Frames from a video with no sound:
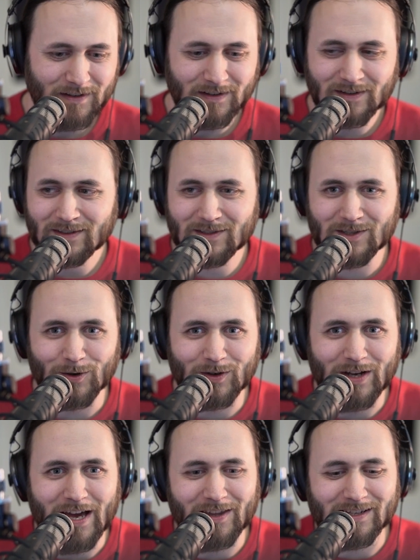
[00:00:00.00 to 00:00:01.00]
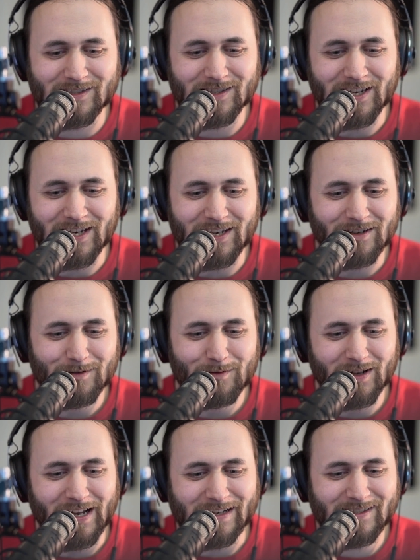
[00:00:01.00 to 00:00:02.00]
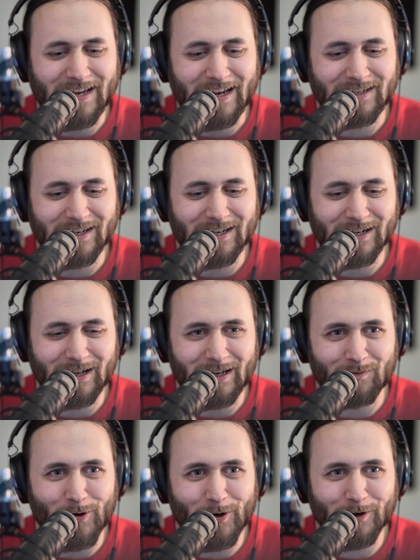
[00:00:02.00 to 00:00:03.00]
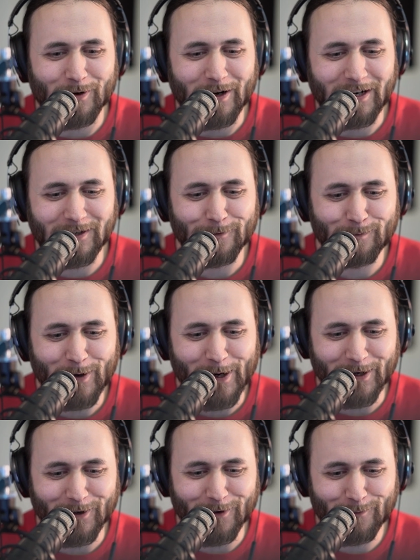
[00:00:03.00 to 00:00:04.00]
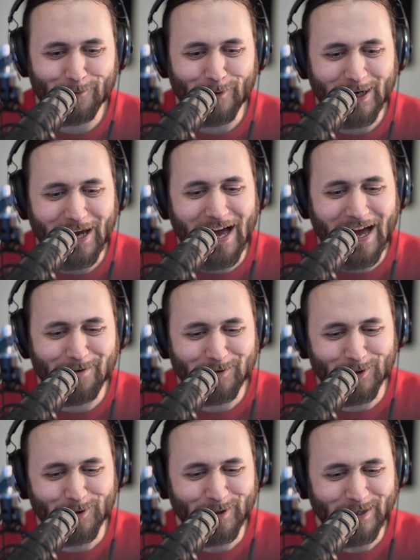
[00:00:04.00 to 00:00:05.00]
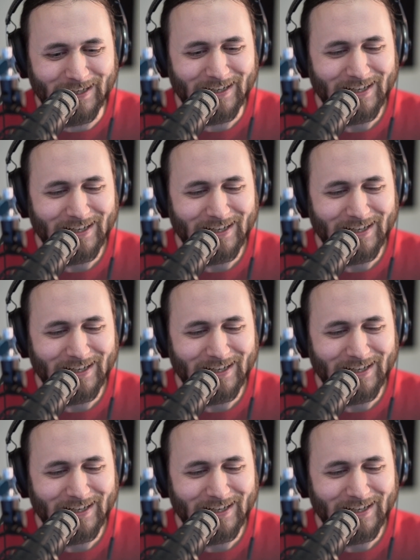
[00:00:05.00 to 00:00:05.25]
And so yeah, that's the less technical and more creative part of why I'm doing